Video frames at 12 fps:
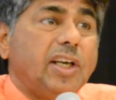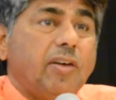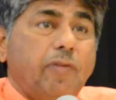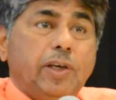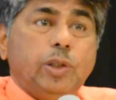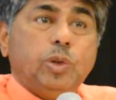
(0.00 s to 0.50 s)

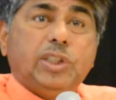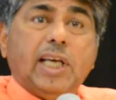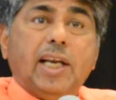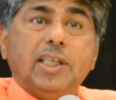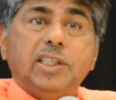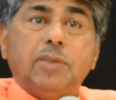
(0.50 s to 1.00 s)
when you
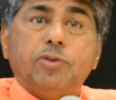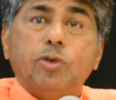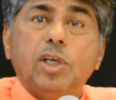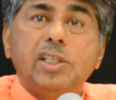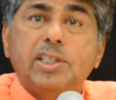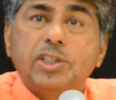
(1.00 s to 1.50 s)
challenge the
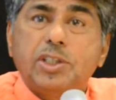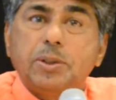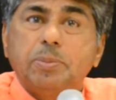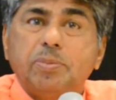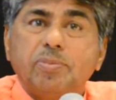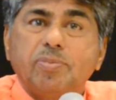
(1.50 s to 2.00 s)
feudal
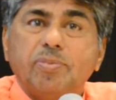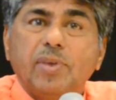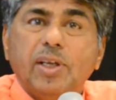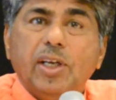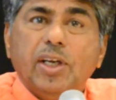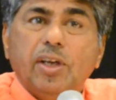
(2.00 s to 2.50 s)
system,
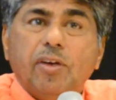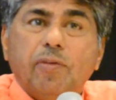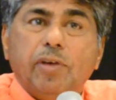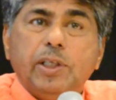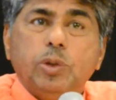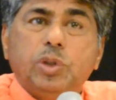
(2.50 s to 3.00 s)

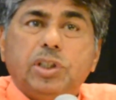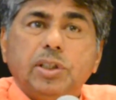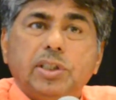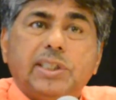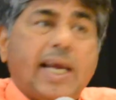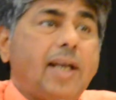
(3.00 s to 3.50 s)
when you
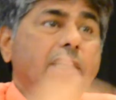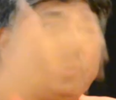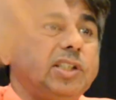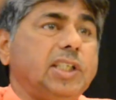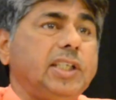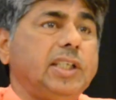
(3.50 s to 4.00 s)

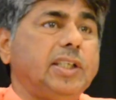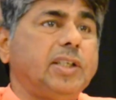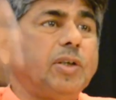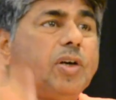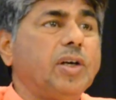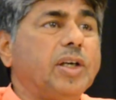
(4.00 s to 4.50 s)
challenge the
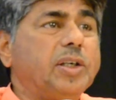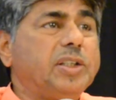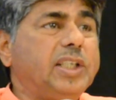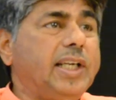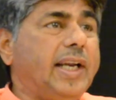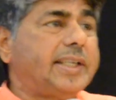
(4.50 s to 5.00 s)

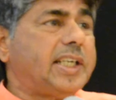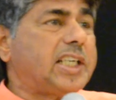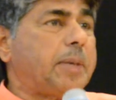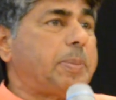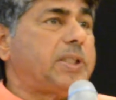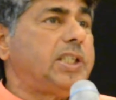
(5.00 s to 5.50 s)
elected
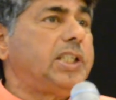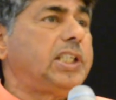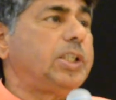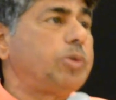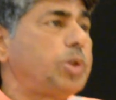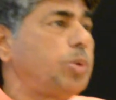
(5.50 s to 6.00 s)

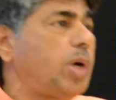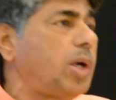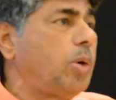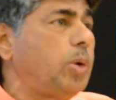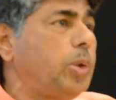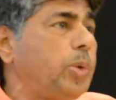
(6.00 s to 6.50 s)
representatives who are
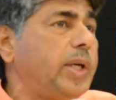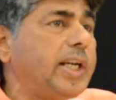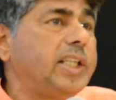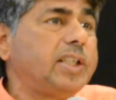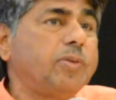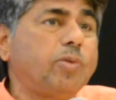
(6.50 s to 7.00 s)
not doing
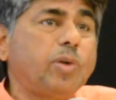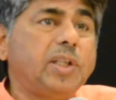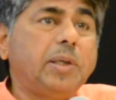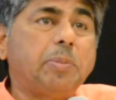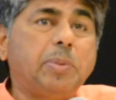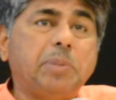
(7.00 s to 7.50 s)
anything for
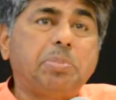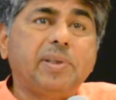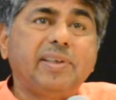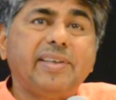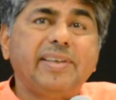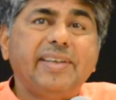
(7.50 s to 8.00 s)
their people,
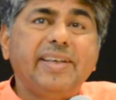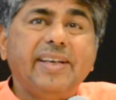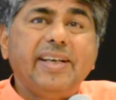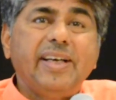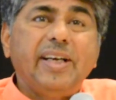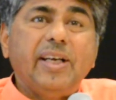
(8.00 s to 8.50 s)

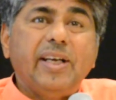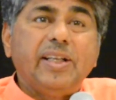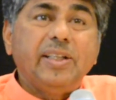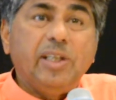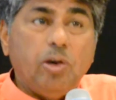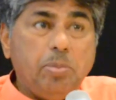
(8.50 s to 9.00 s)

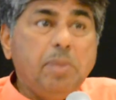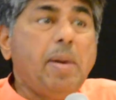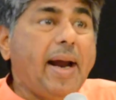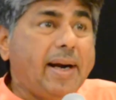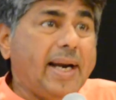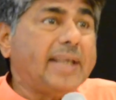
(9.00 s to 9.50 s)
there will be
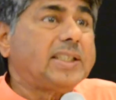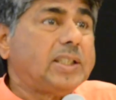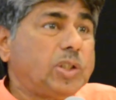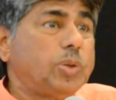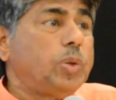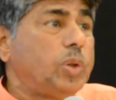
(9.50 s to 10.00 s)
backlash.
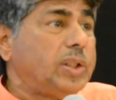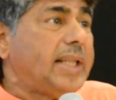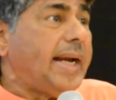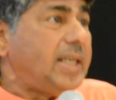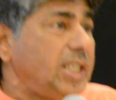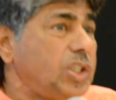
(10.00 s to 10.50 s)
So
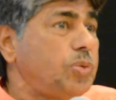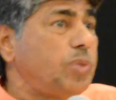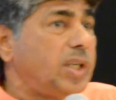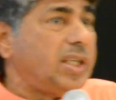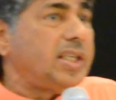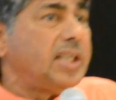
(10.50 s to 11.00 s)
that is
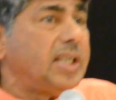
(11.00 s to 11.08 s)
where